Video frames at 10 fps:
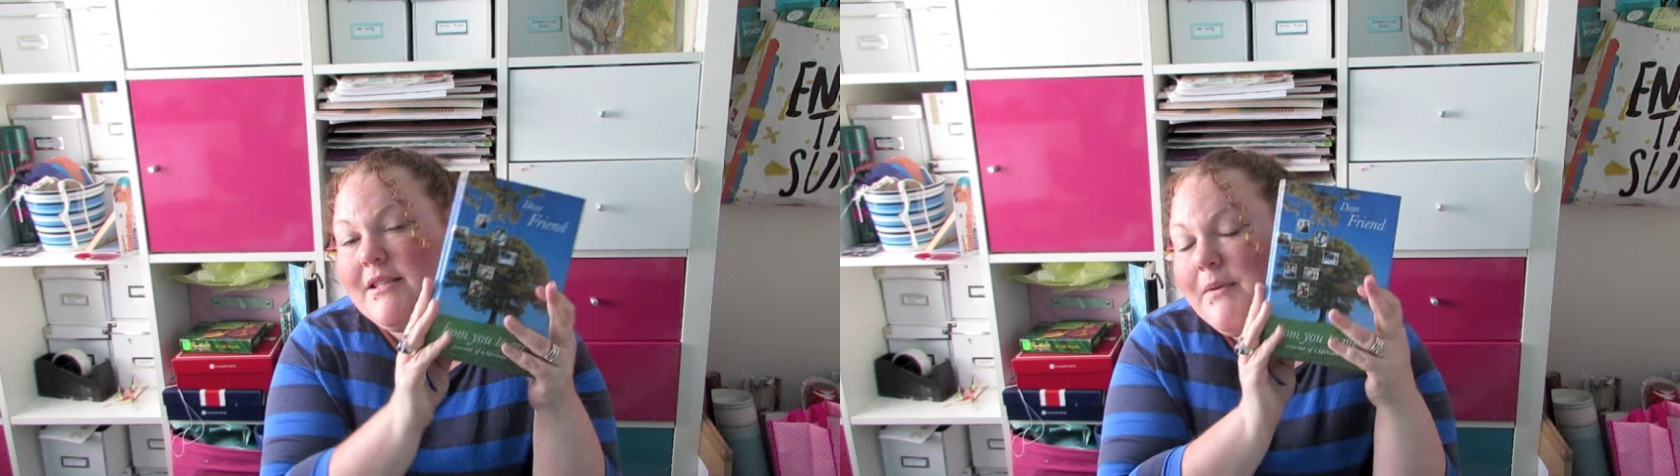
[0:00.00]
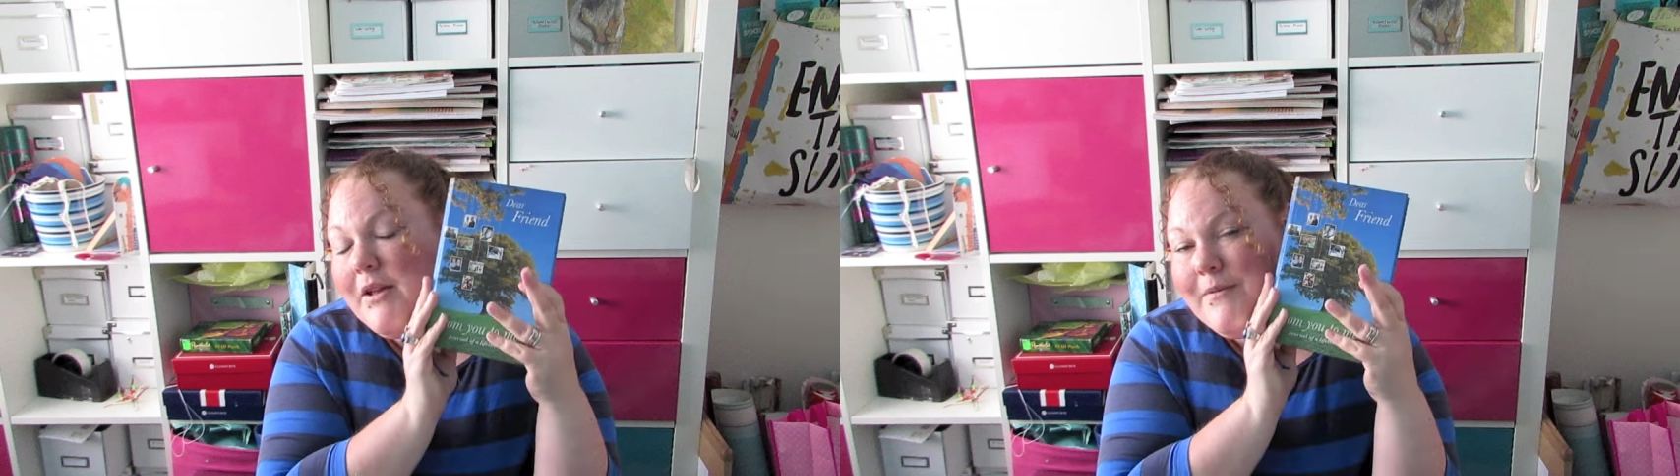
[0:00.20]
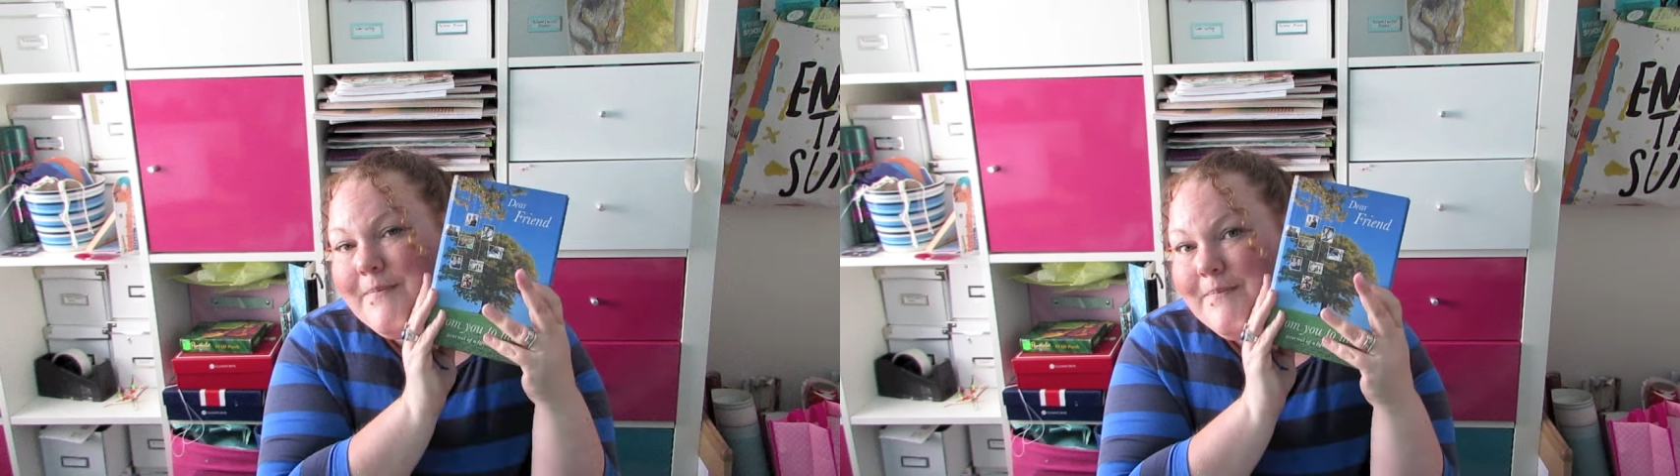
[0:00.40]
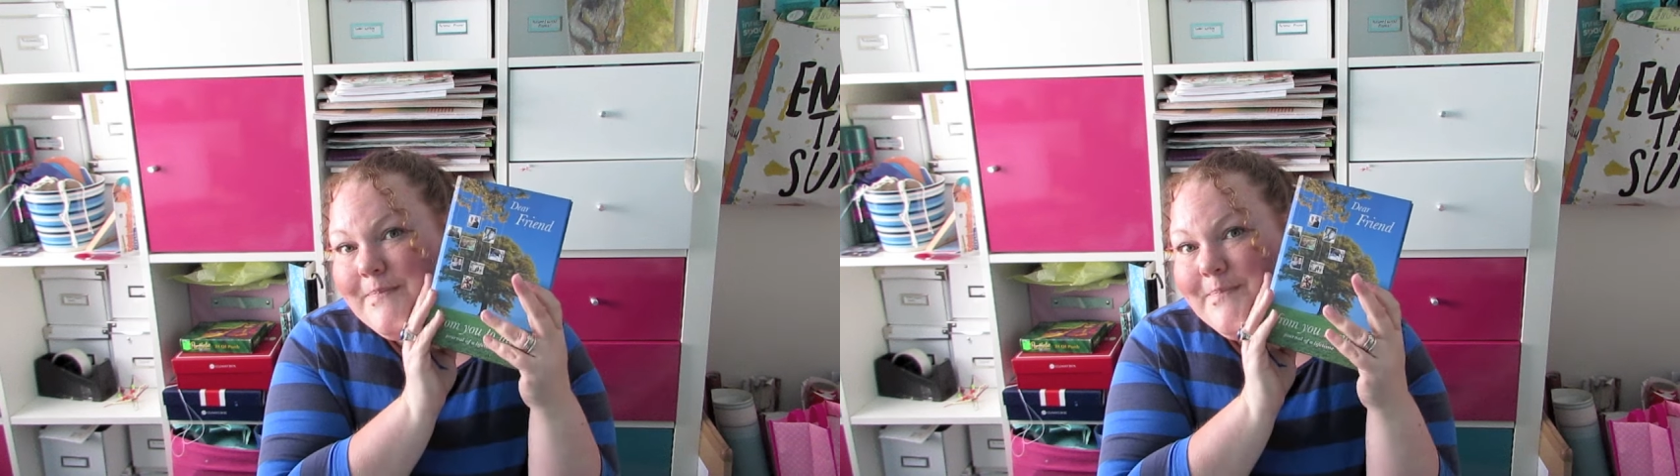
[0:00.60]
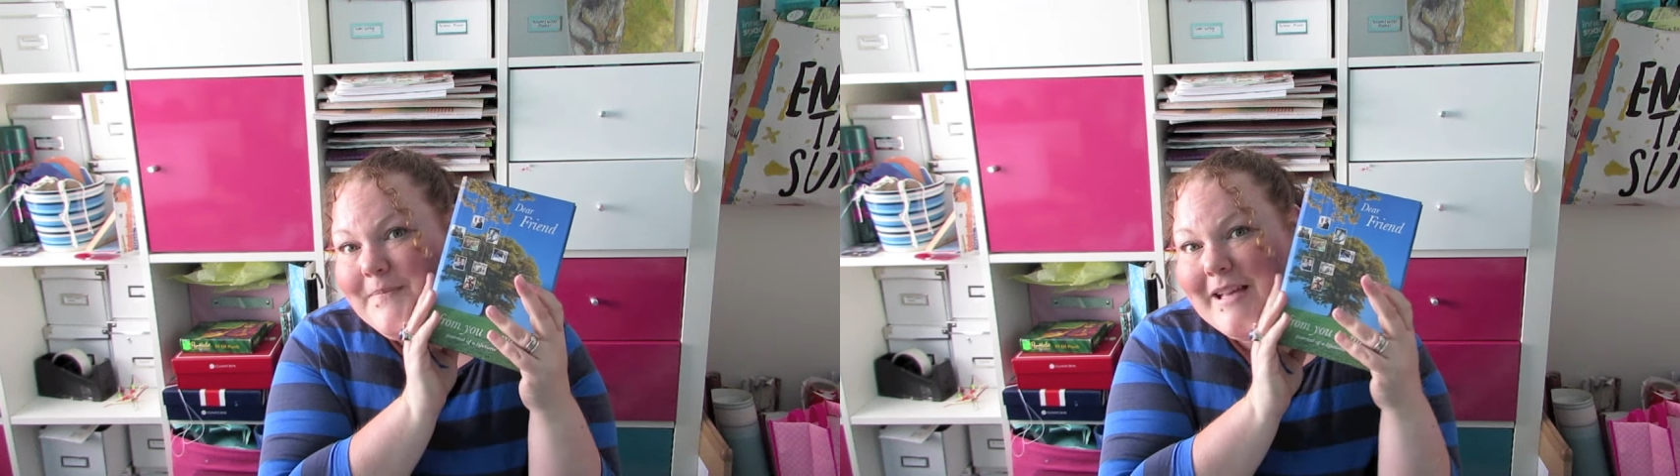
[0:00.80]
There we go.
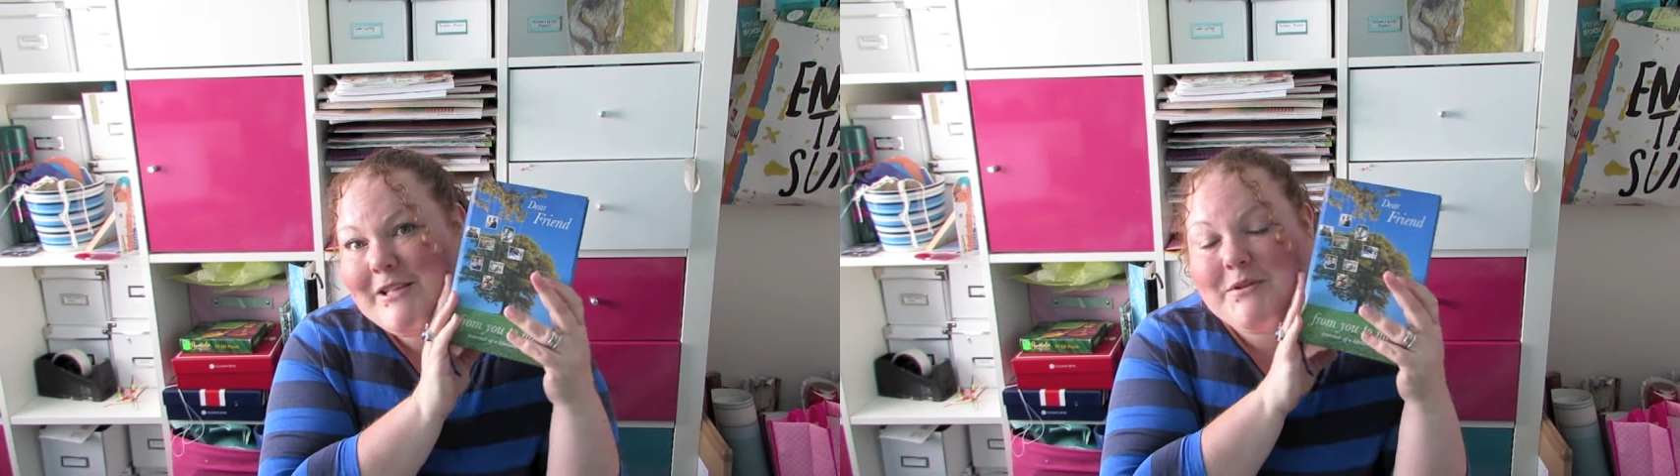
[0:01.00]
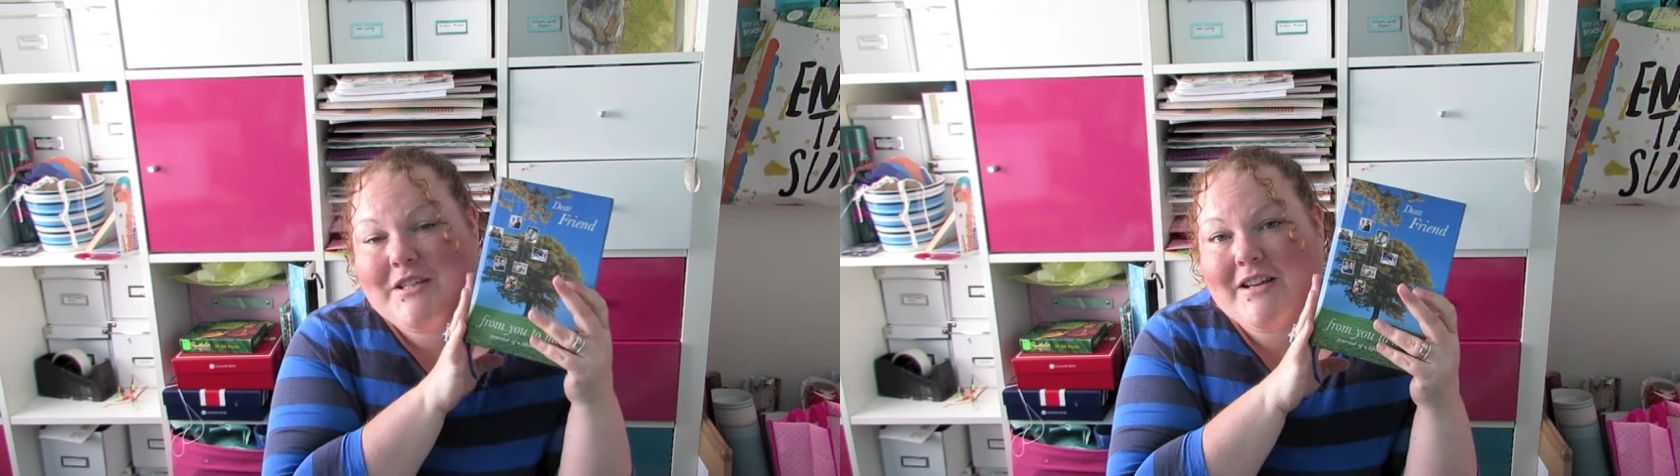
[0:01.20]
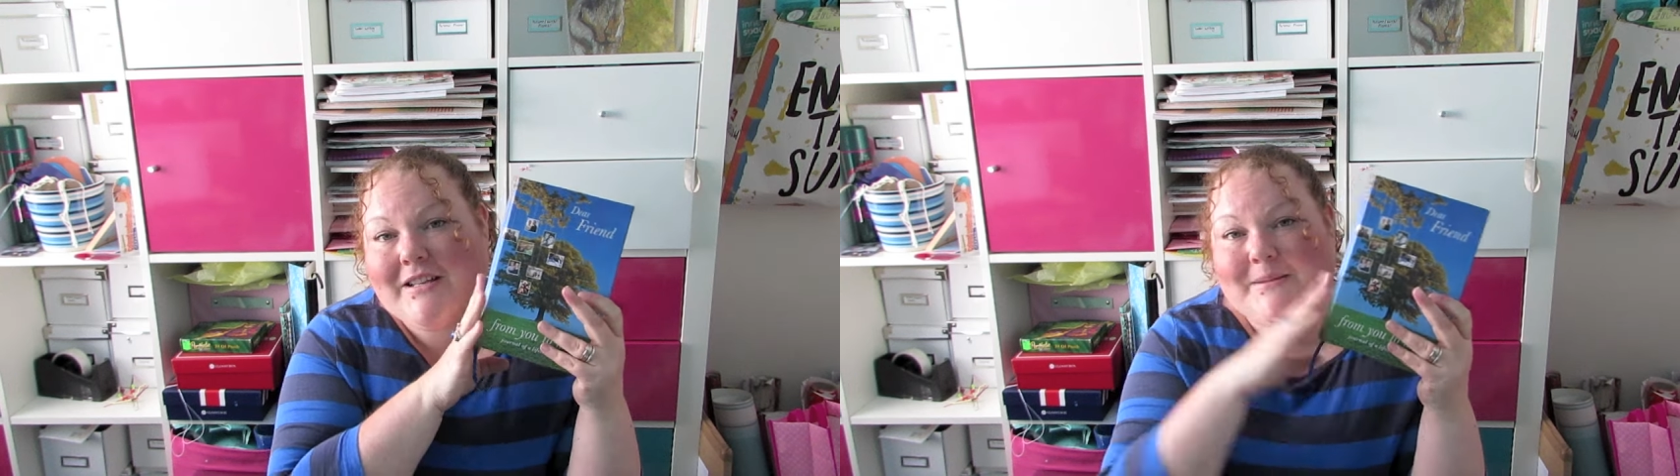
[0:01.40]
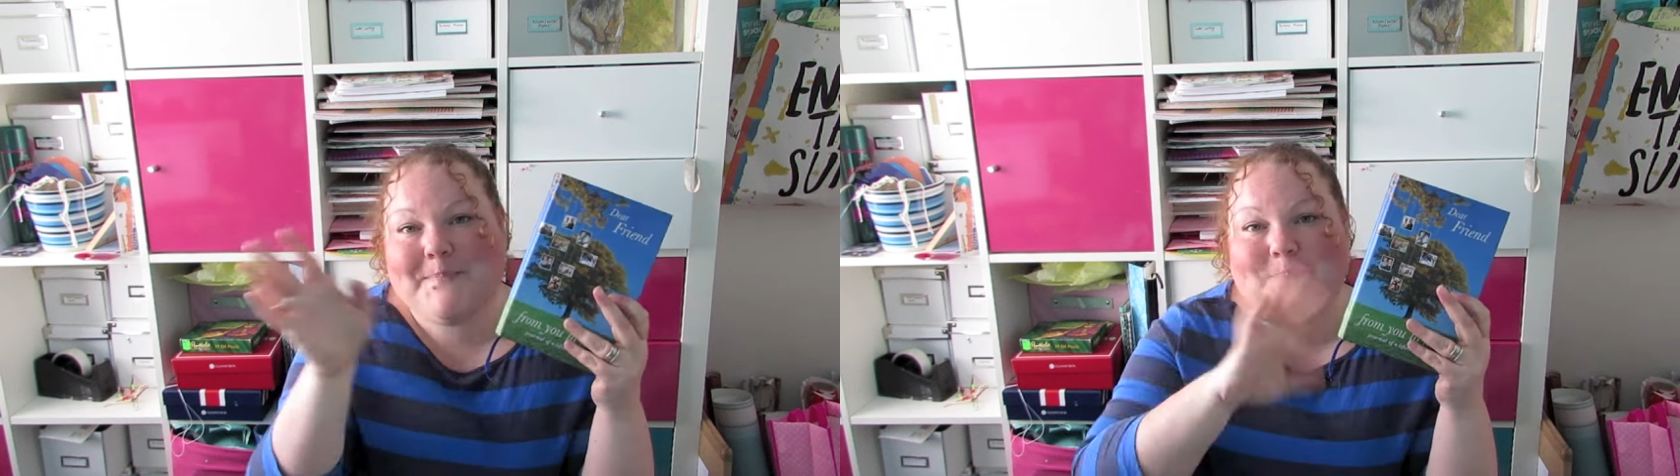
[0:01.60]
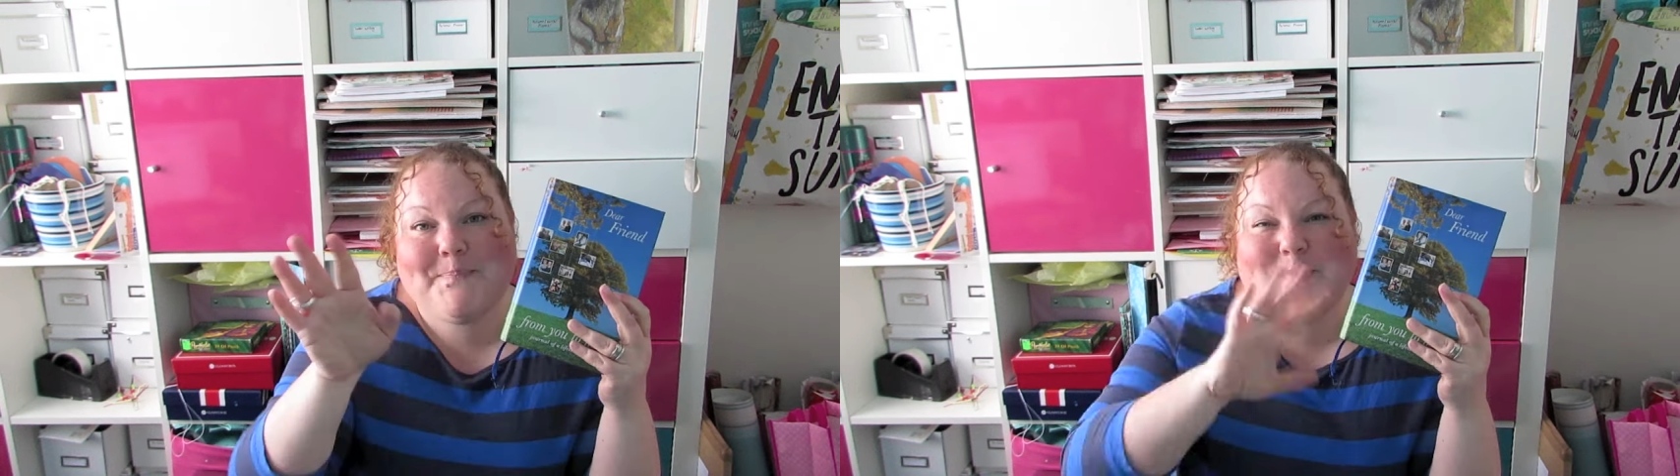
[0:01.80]
Thanks for watching, guys.
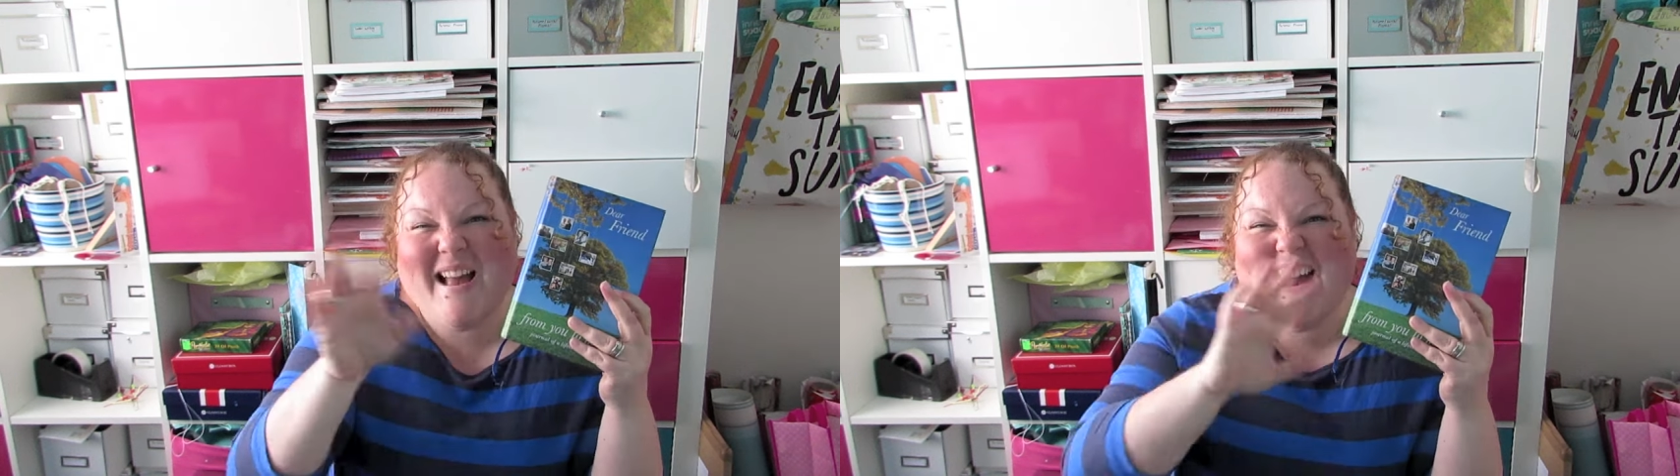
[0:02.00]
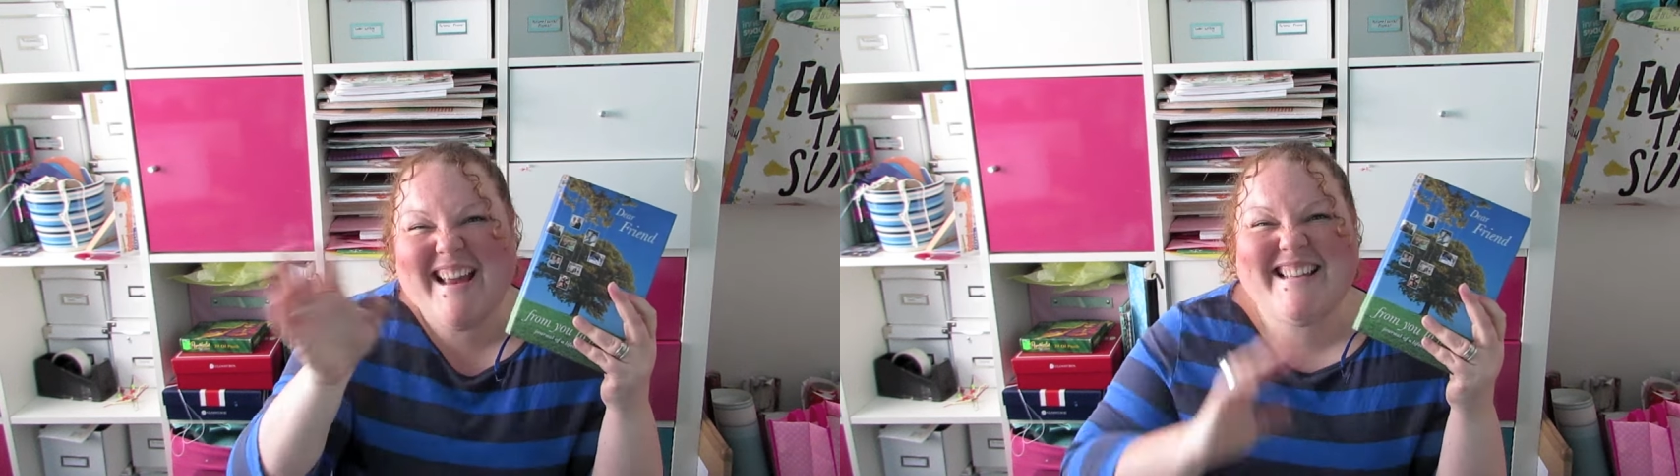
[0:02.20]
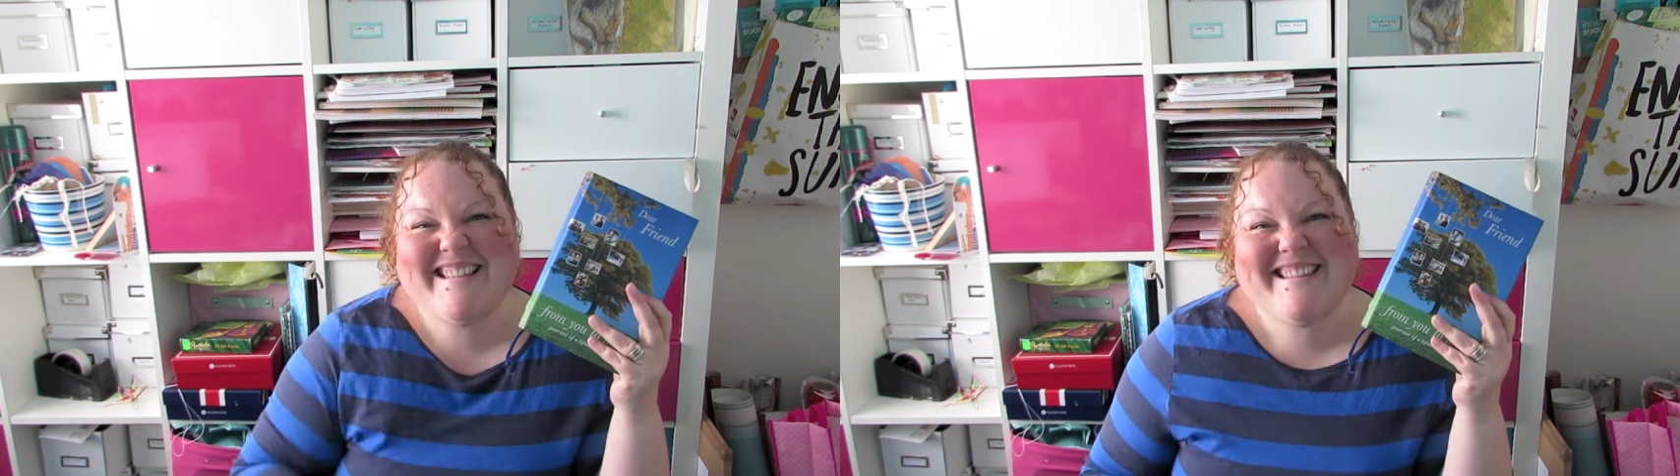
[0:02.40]
Bye!